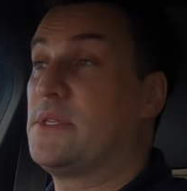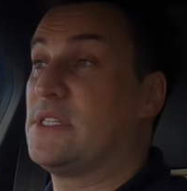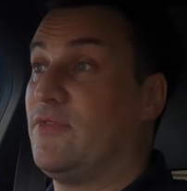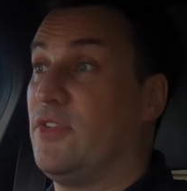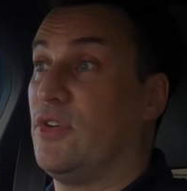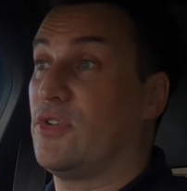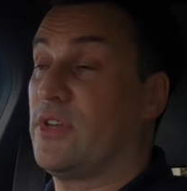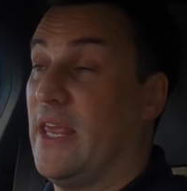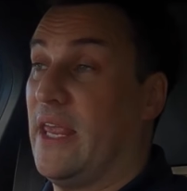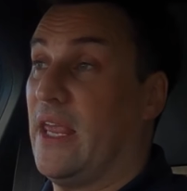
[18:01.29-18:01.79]
if
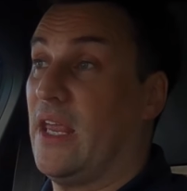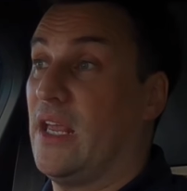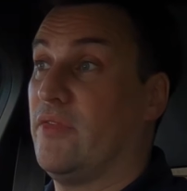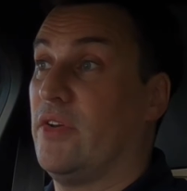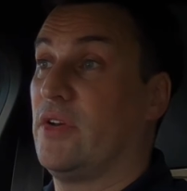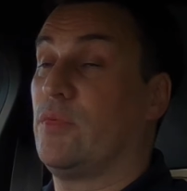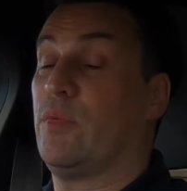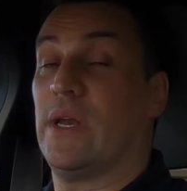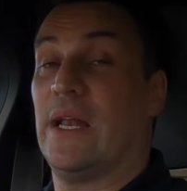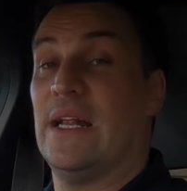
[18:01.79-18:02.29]
you're thinking of
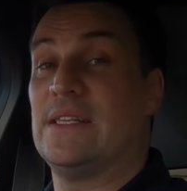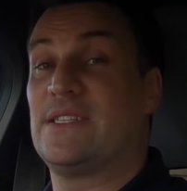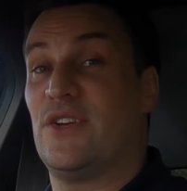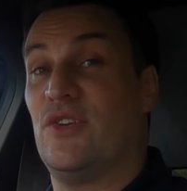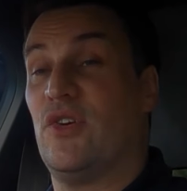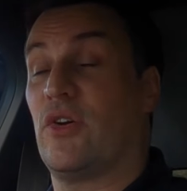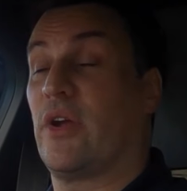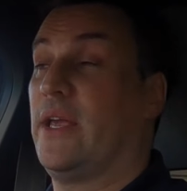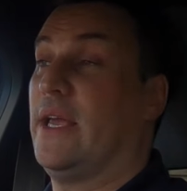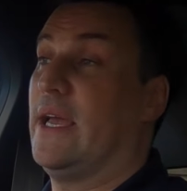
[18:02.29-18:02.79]
it, what else you're
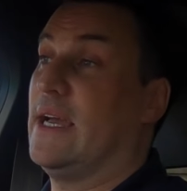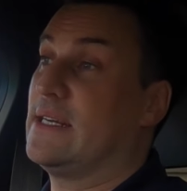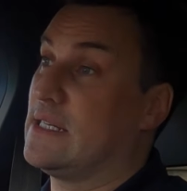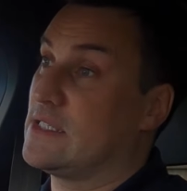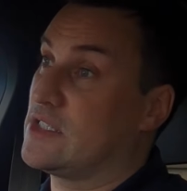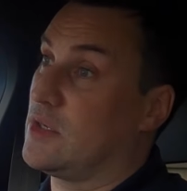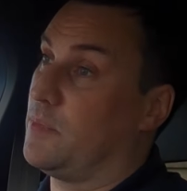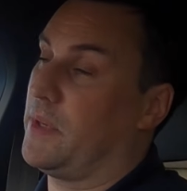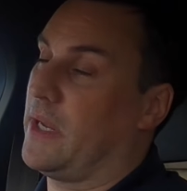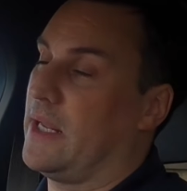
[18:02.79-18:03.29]
looking at. It's
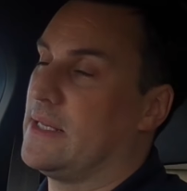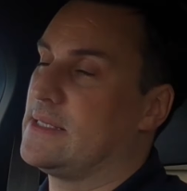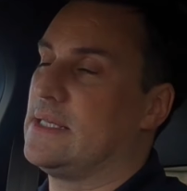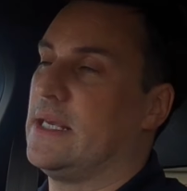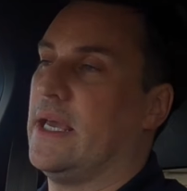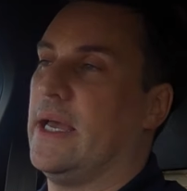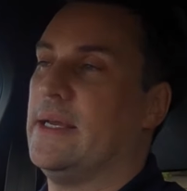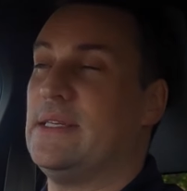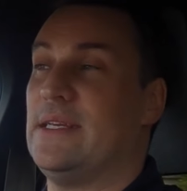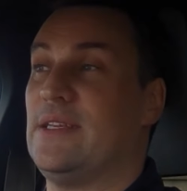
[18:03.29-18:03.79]
up against the
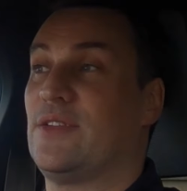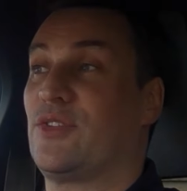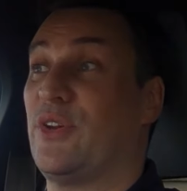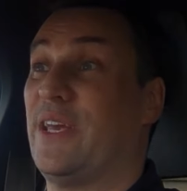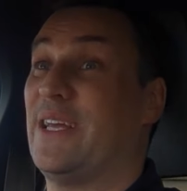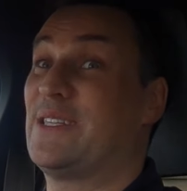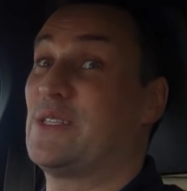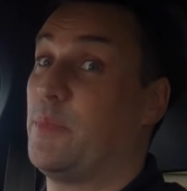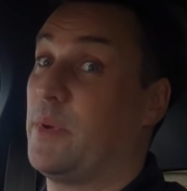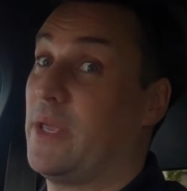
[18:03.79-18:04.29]
ID3,
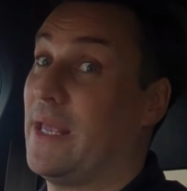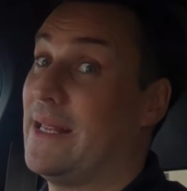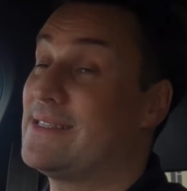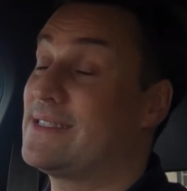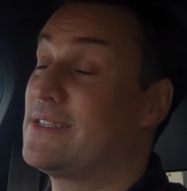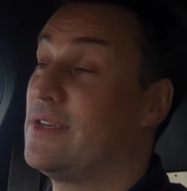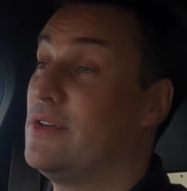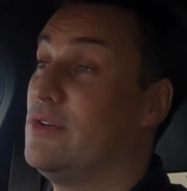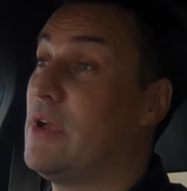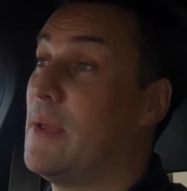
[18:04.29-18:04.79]
it's up against
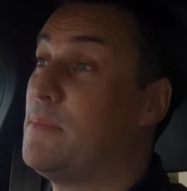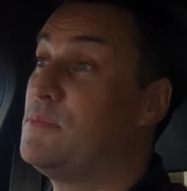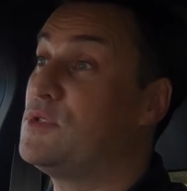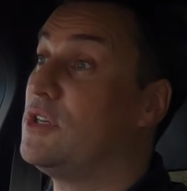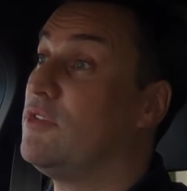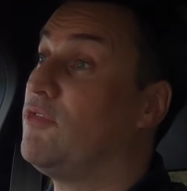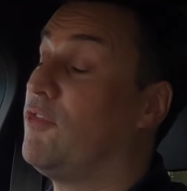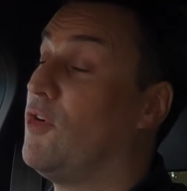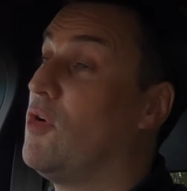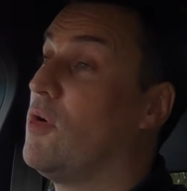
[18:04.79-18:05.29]
the new
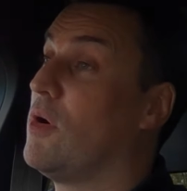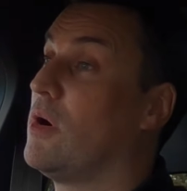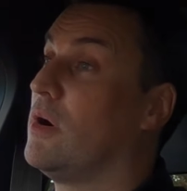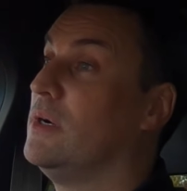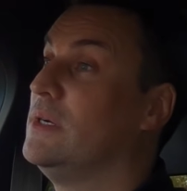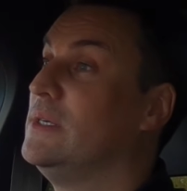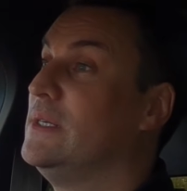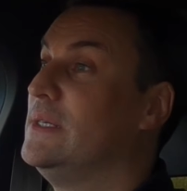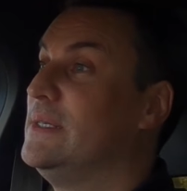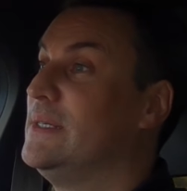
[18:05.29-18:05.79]
MG4,
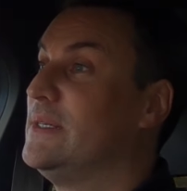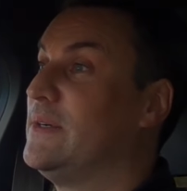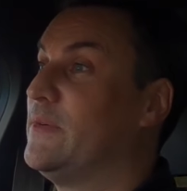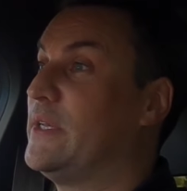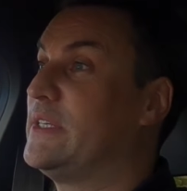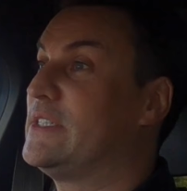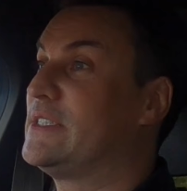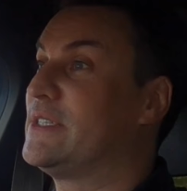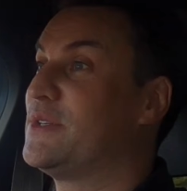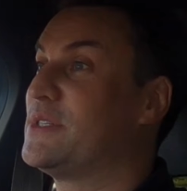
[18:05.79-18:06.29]

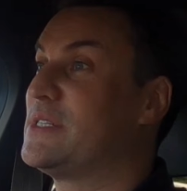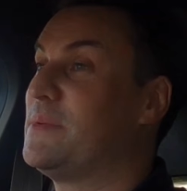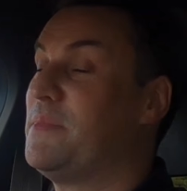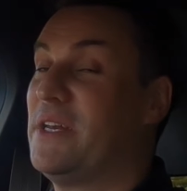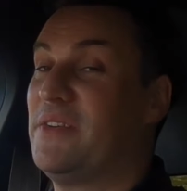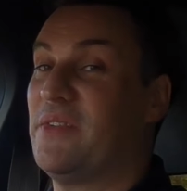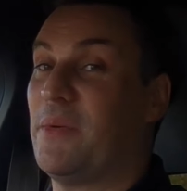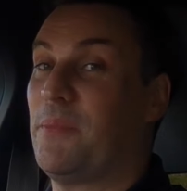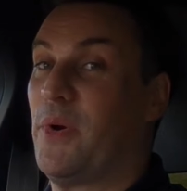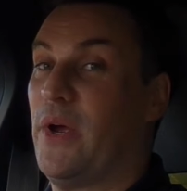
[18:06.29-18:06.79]
which there's a bit
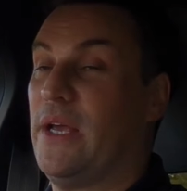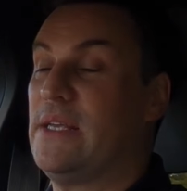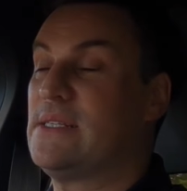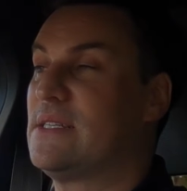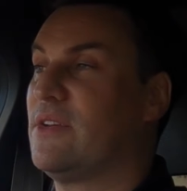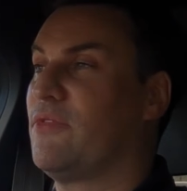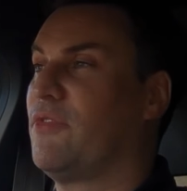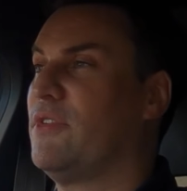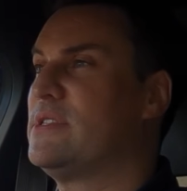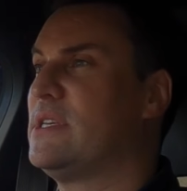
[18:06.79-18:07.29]
of a price
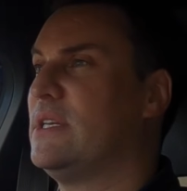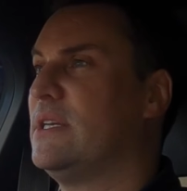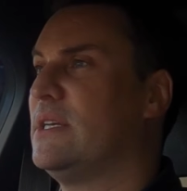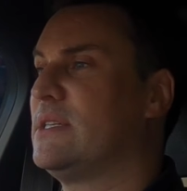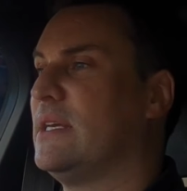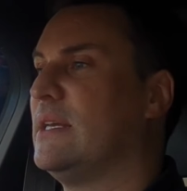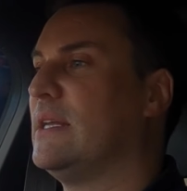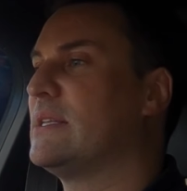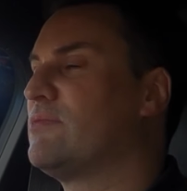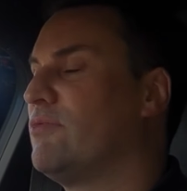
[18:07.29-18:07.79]
difference in it,
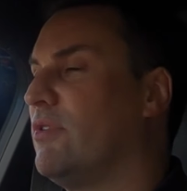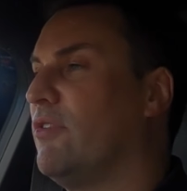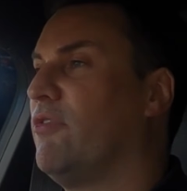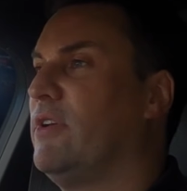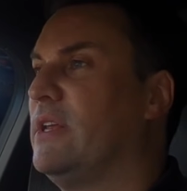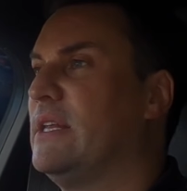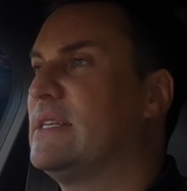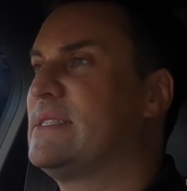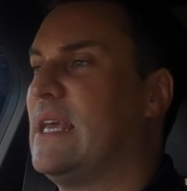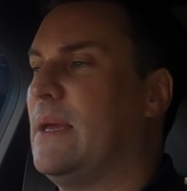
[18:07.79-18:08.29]
and it's
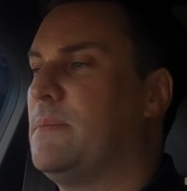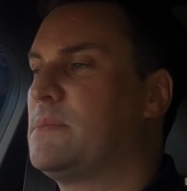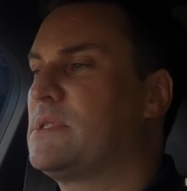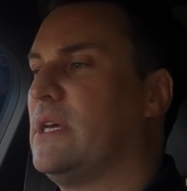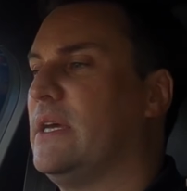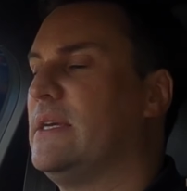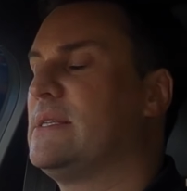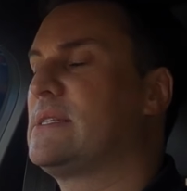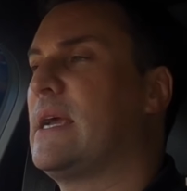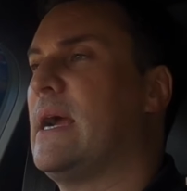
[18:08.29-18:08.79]
roughly the same
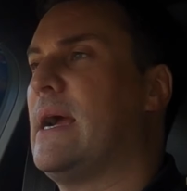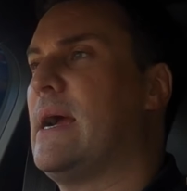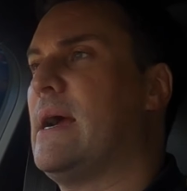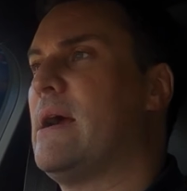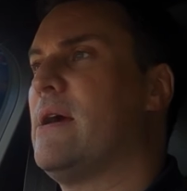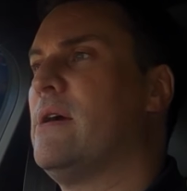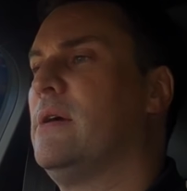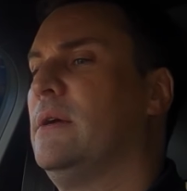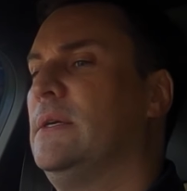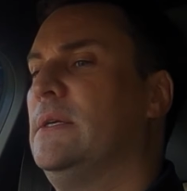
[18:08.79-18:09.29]
size
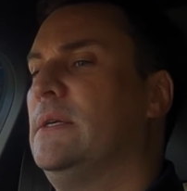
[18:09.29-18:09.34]
car.